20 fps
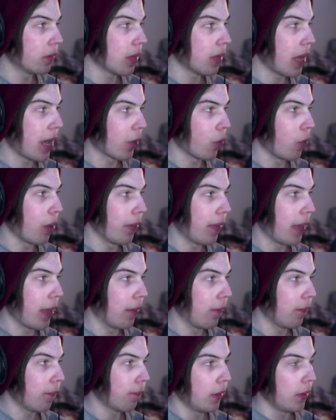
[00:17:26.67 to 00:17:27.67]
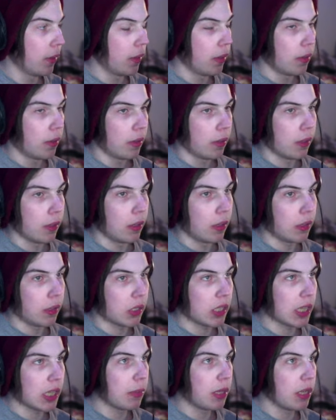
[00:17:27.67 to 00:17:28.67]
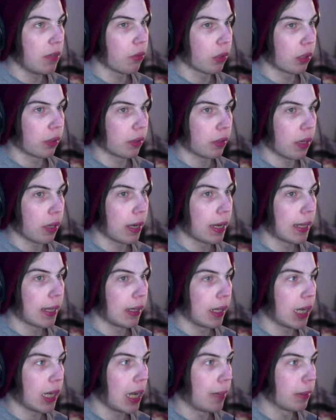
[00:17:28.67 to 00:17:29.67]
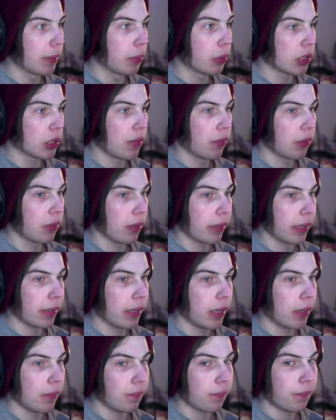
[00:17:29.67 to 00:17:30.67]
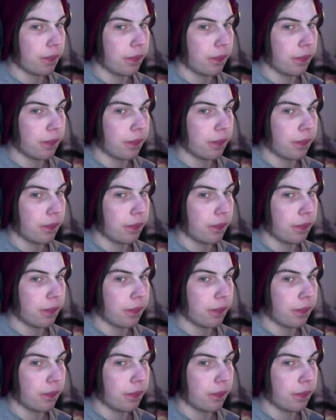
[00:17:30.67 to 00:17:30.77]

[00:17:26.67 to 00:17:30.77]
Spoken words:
I don't want that. It's the same thing for, again, like comic books and everything like that.